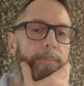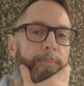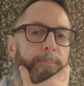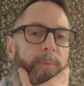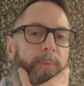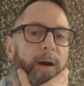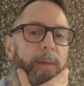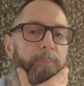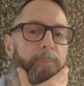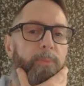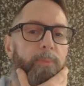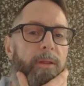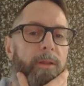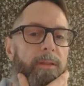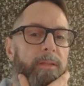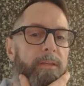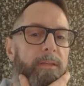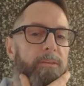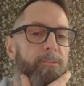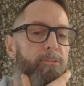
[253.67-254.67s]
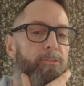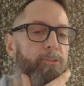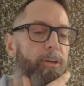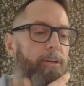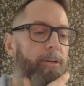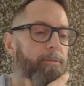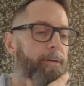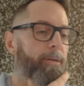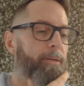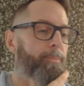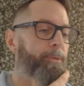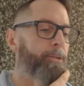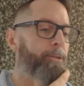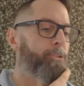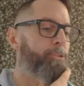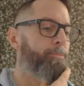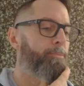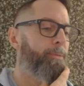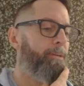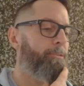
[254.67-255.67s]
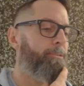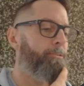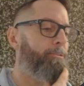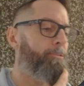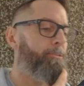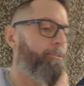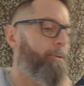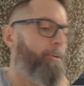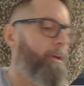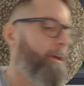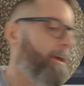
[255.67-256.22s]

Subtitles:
Bop one of these generate a picture buttons,